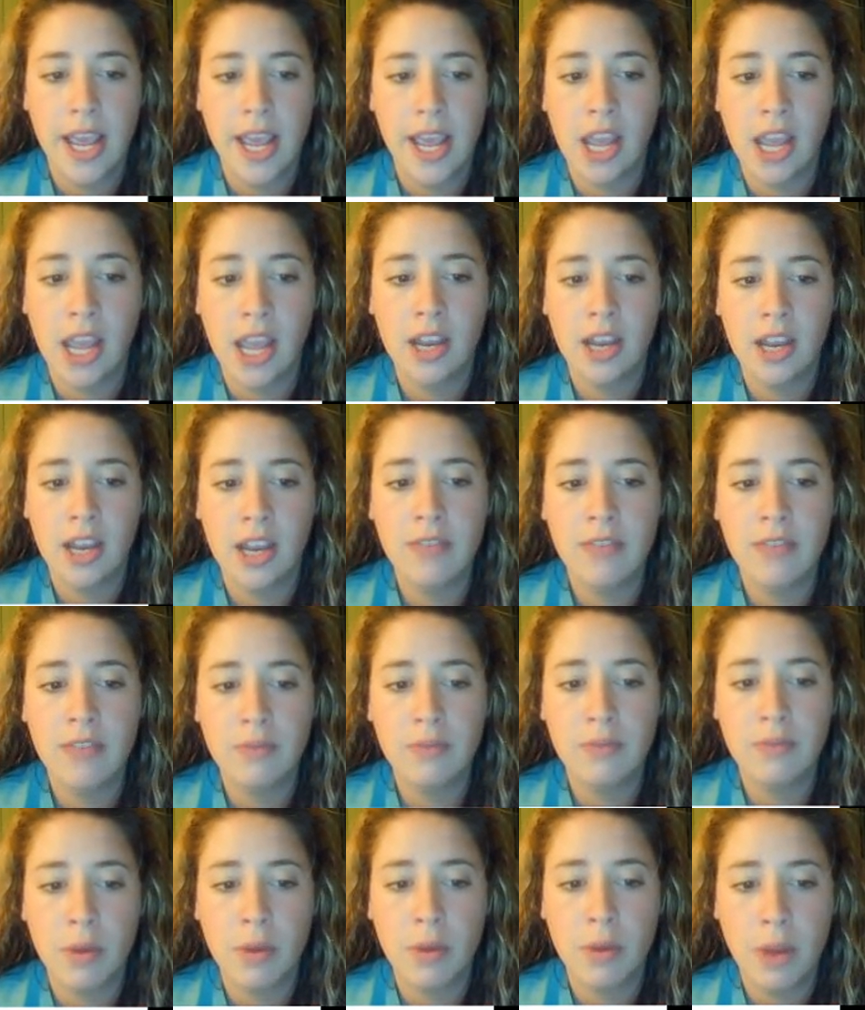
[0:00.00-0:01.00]
And
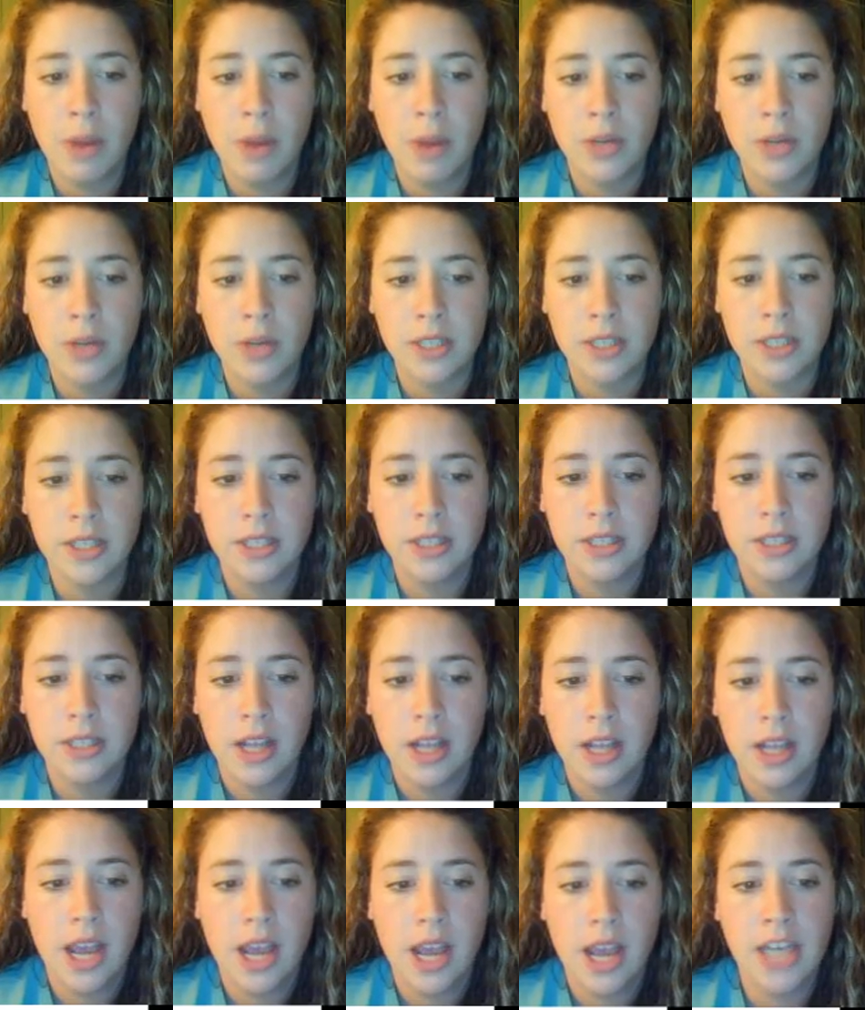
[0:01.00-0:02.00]
even for a
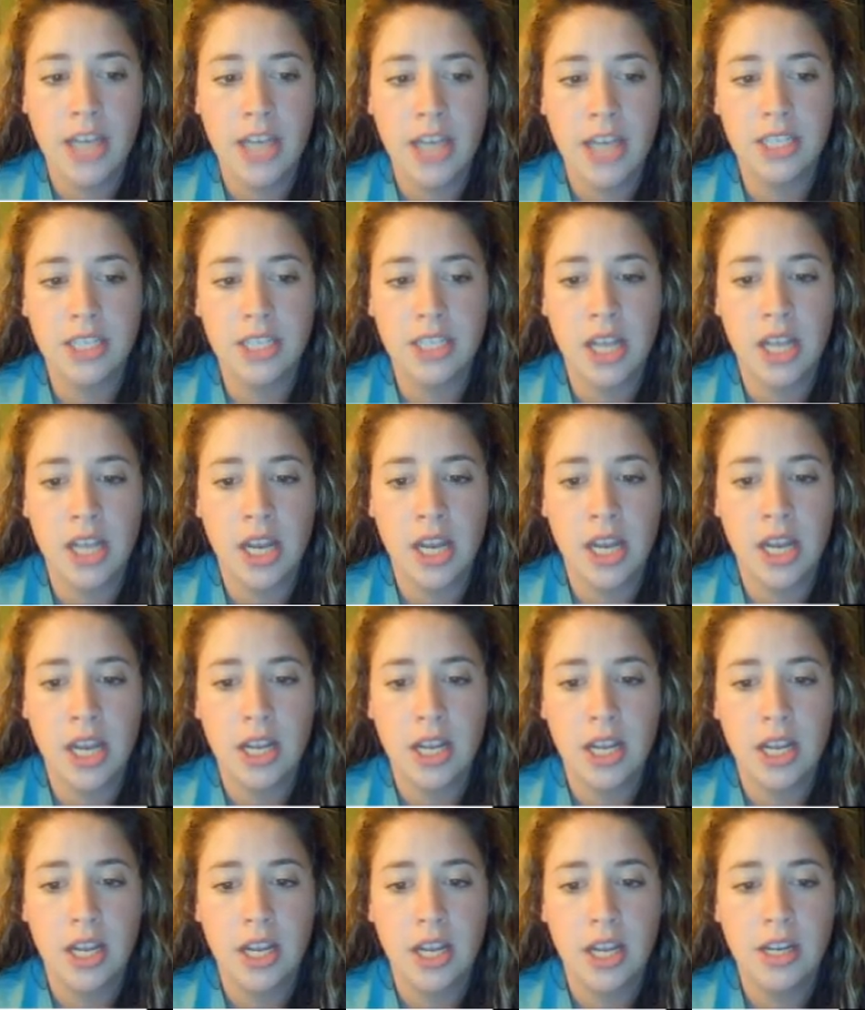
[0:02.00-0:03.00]
bonus, I just
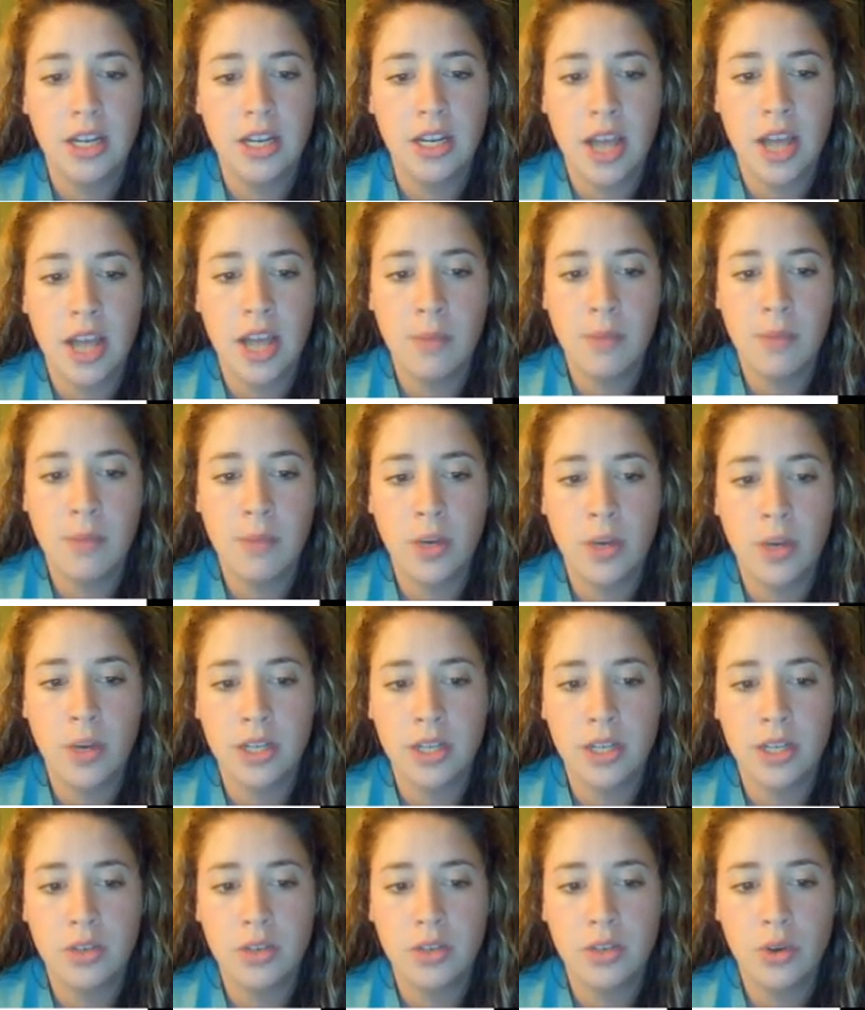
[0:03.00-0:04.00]
said, name
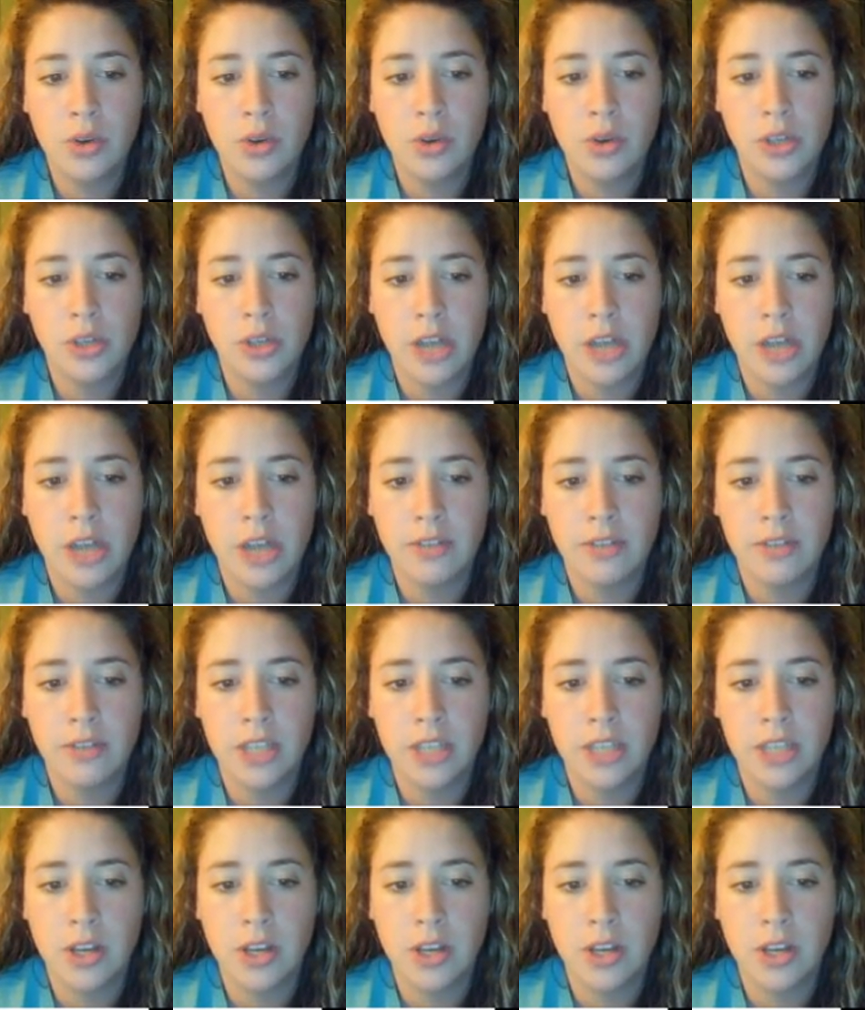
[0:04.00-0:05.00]
1 good or
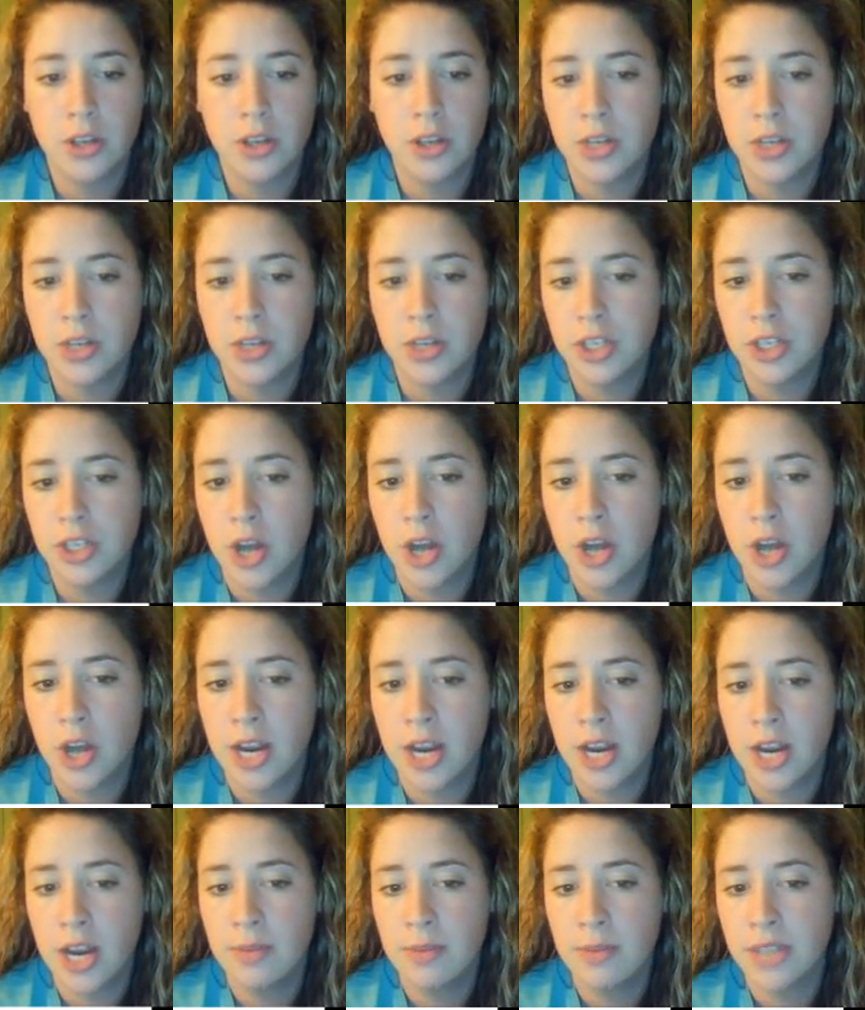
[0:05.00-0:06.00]
service that countries
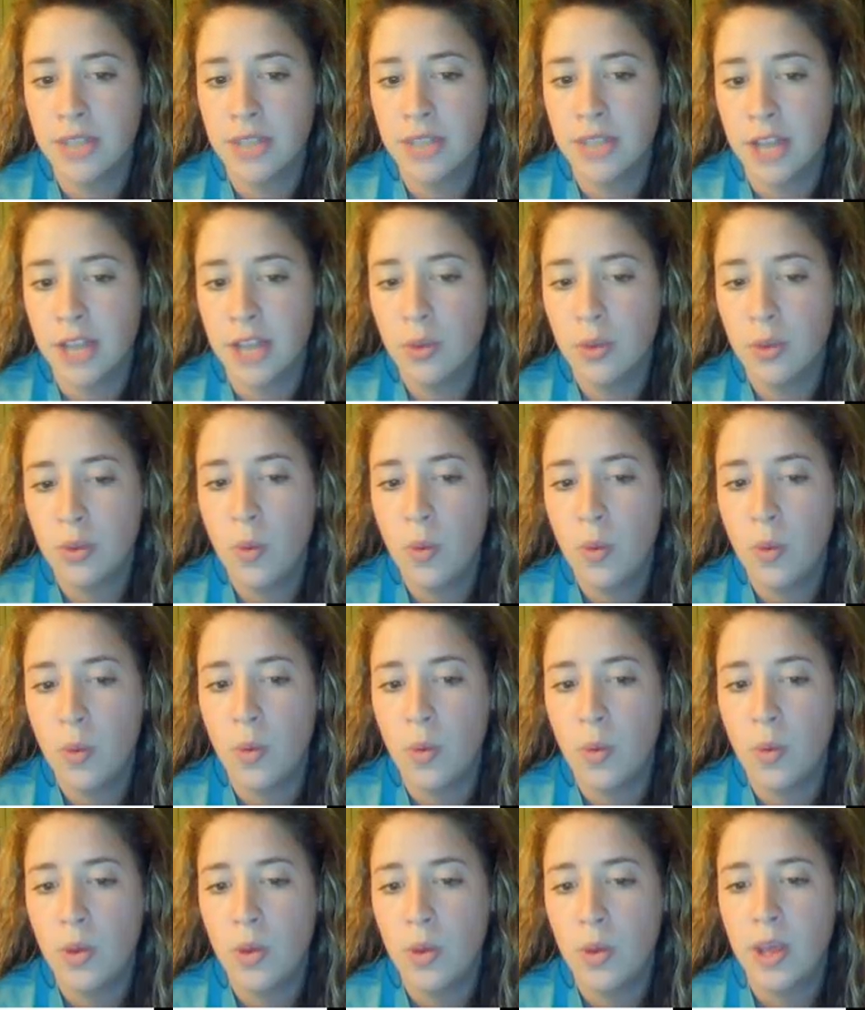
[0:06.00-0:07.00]
trade besides
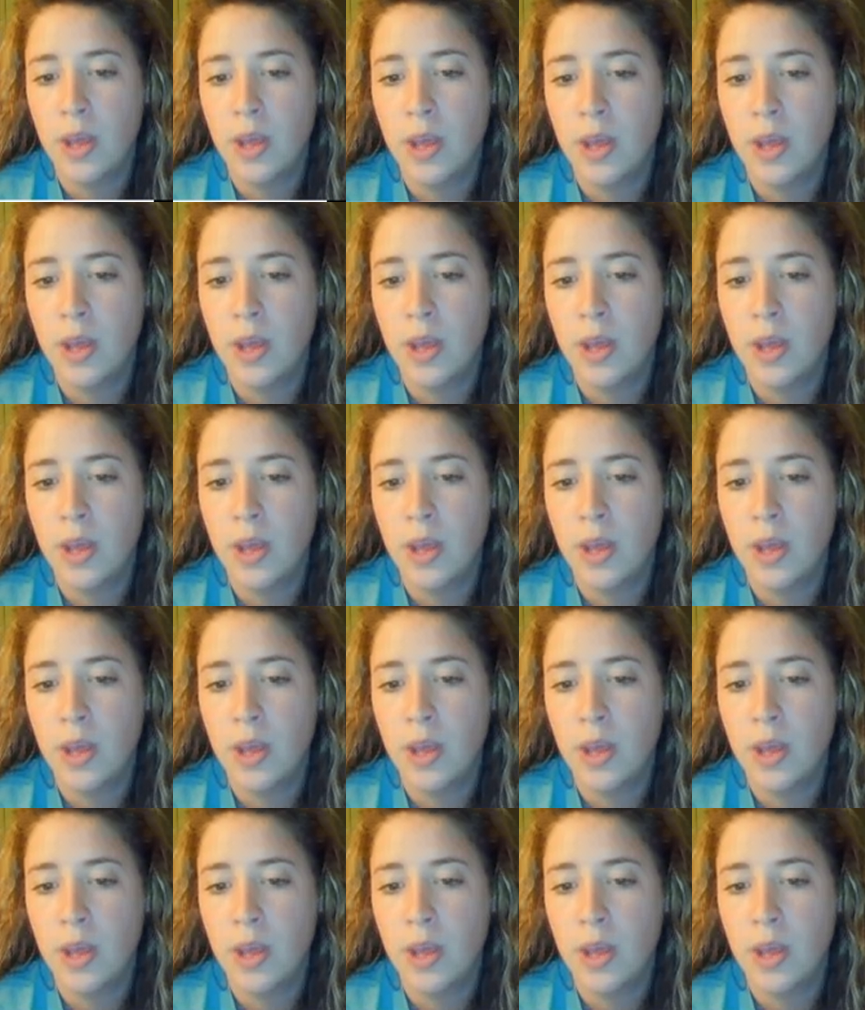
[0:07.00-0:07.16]
oil,